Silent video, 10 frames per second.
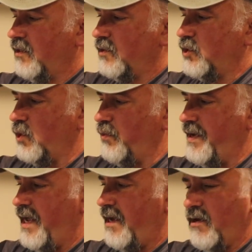So
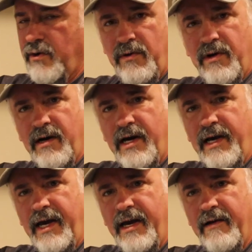now I
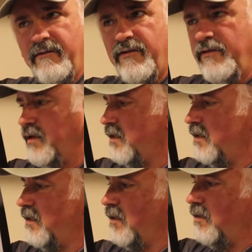have
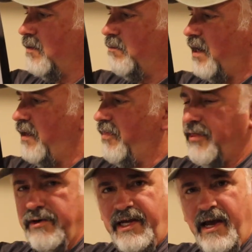my
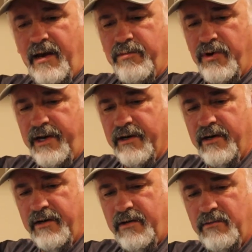30 amp
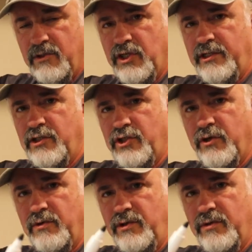breaker, which I just
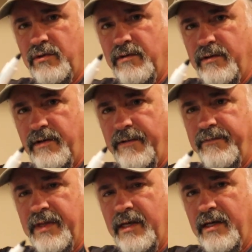showed you,
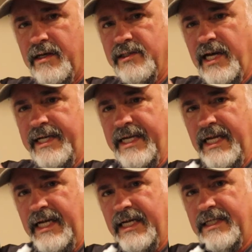because I
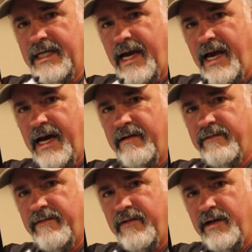need to
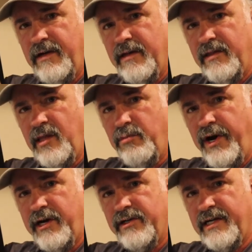have the
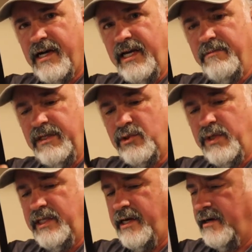breaker tie in
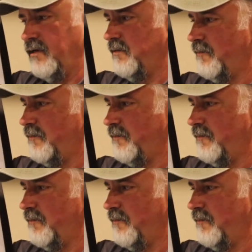between there.